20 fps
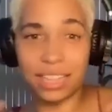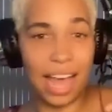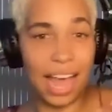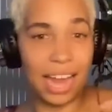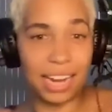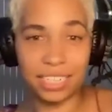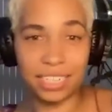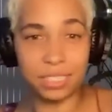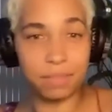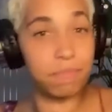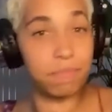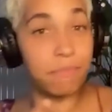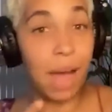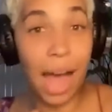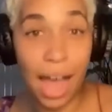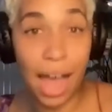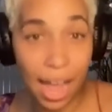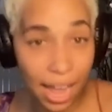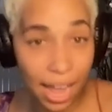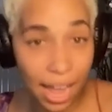that is
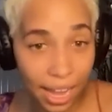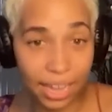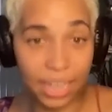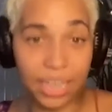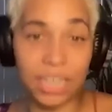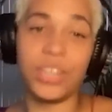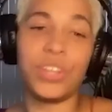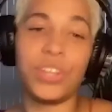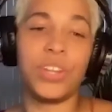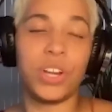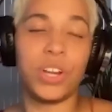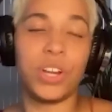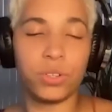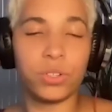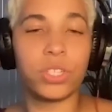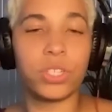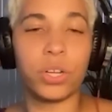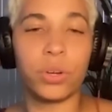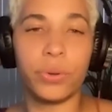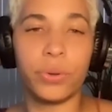mine, you know?
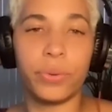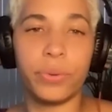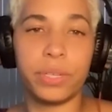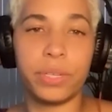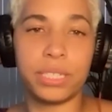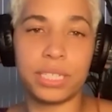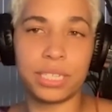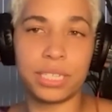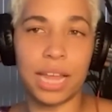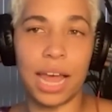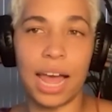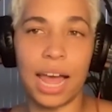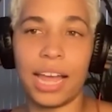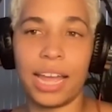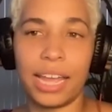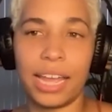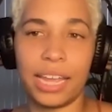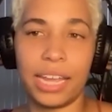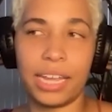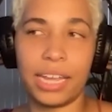So it was,
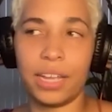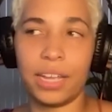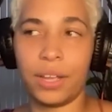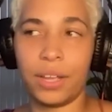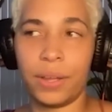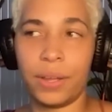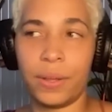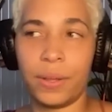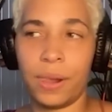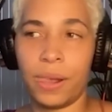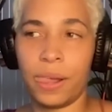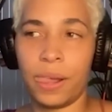I